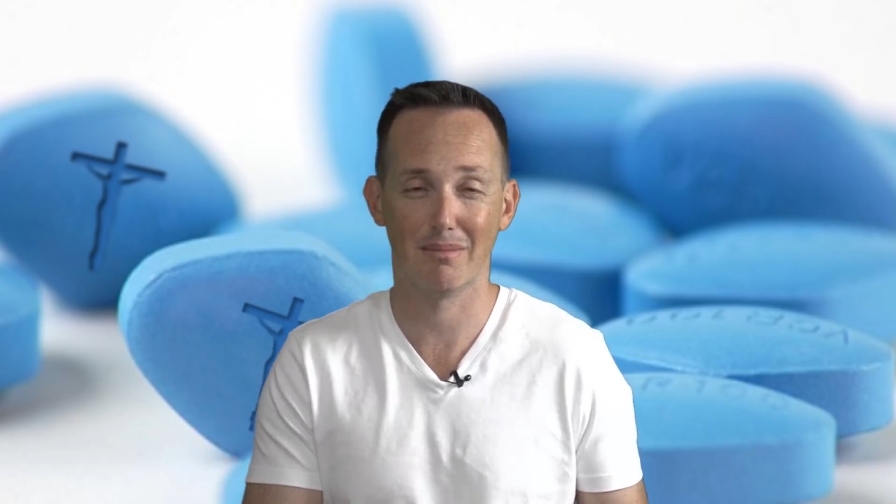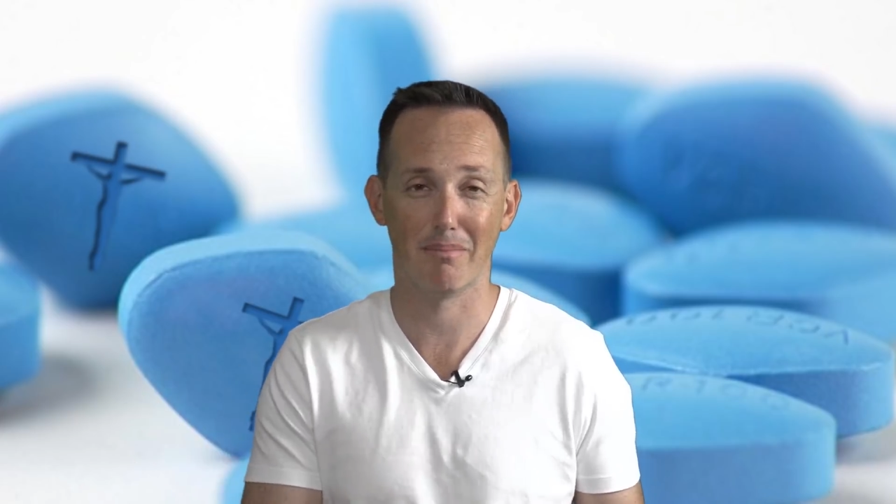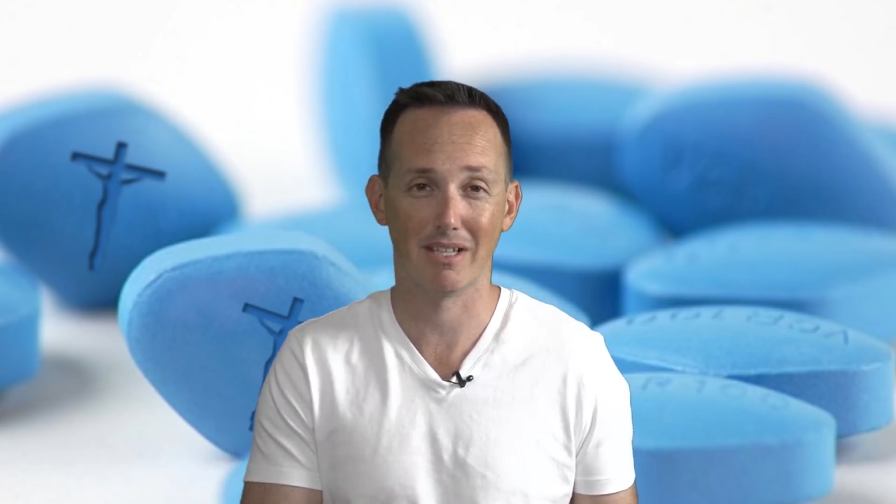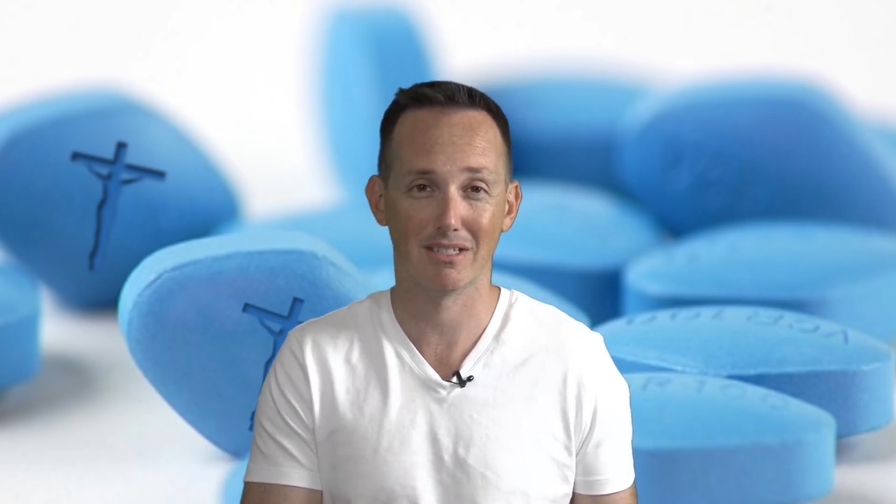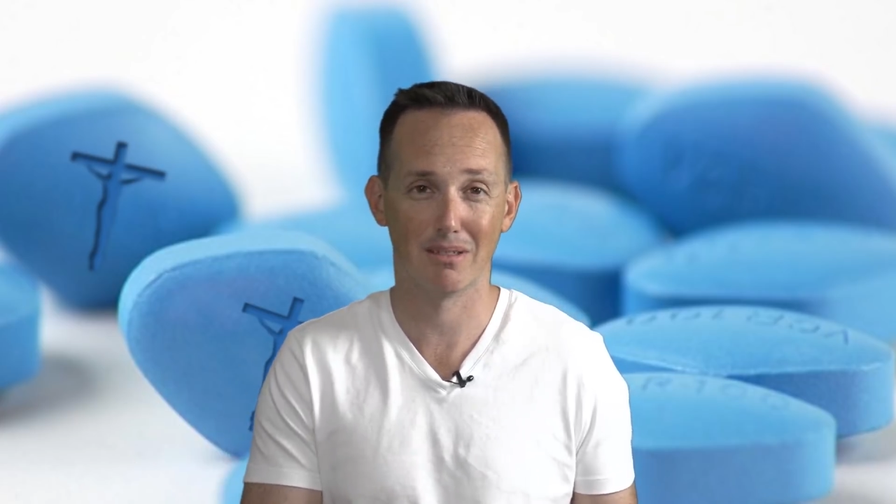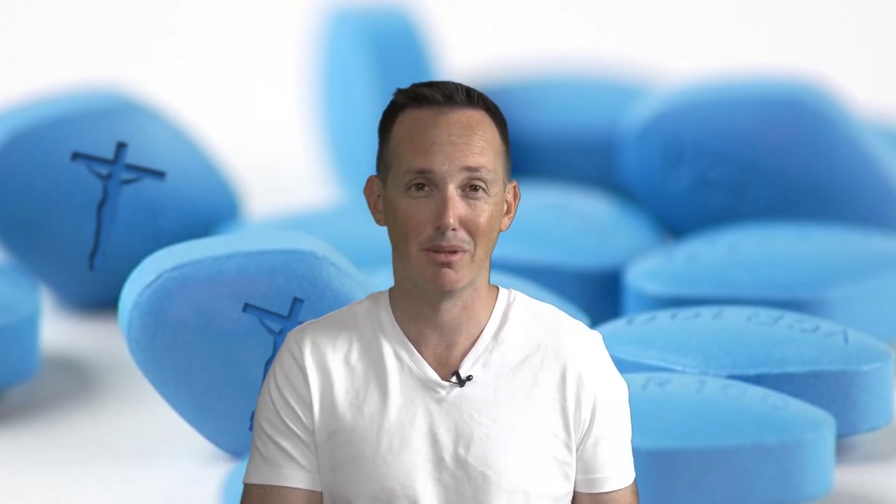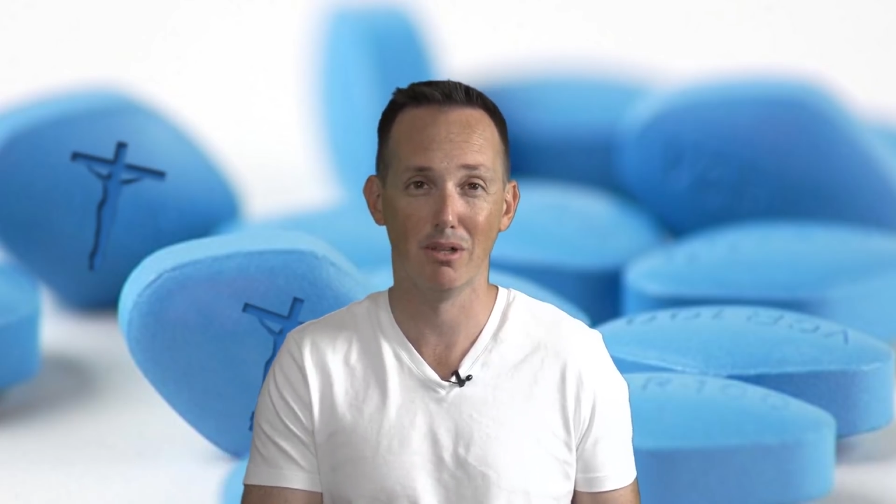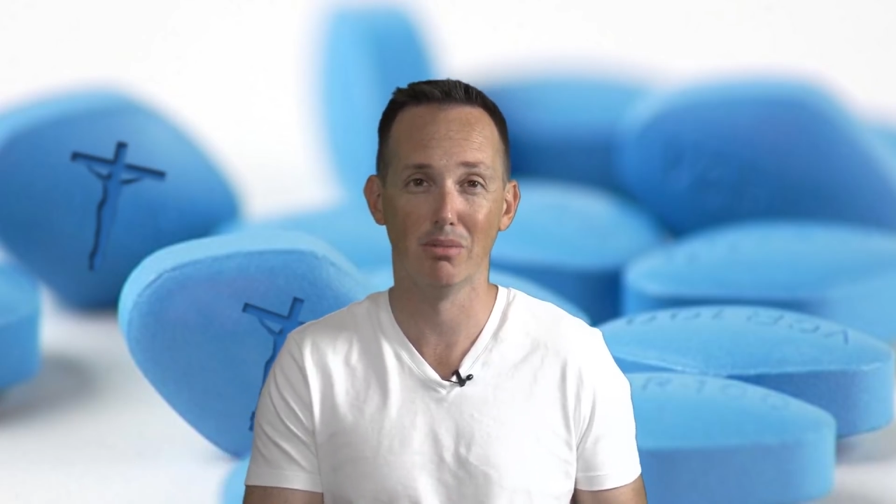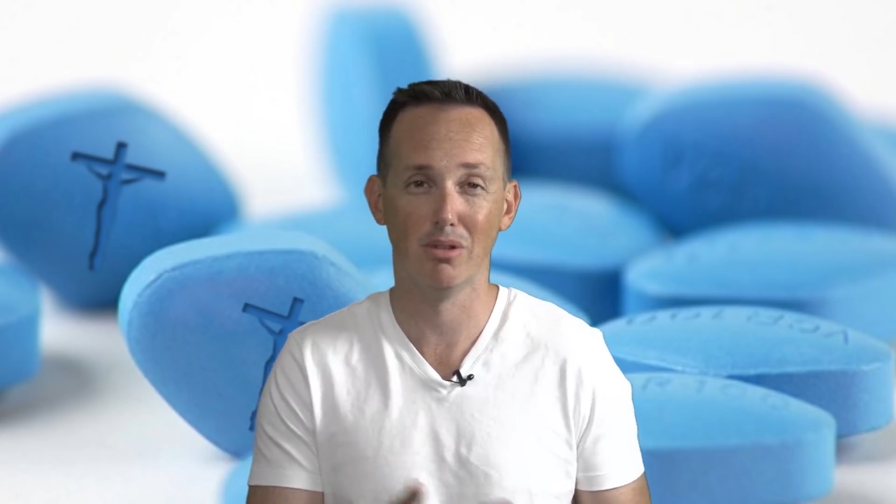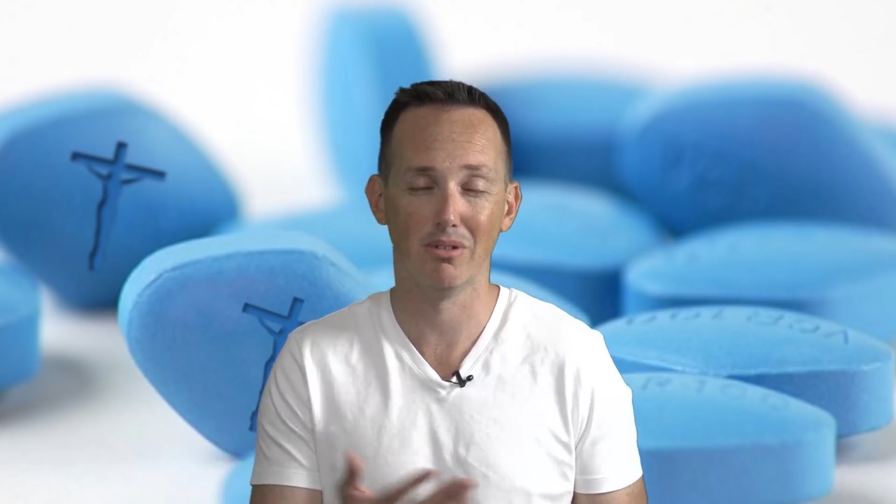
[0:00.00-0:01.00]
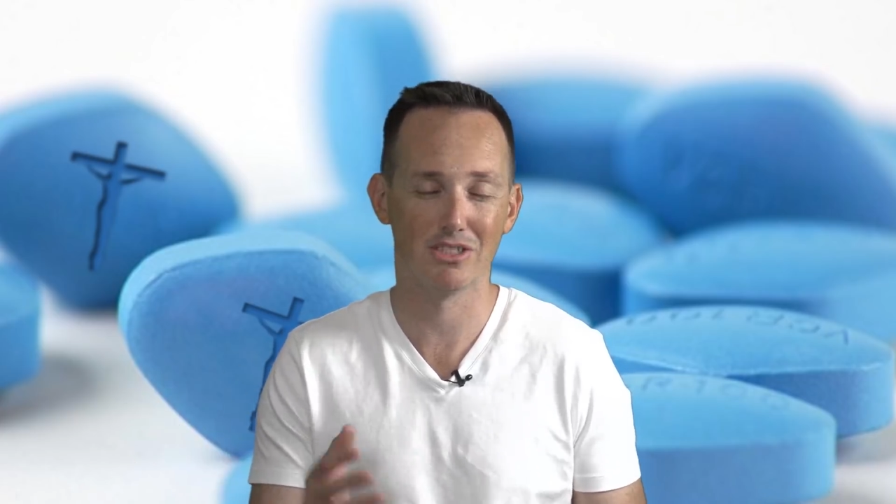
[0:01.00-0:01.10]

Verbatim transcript: it makes the pill blue?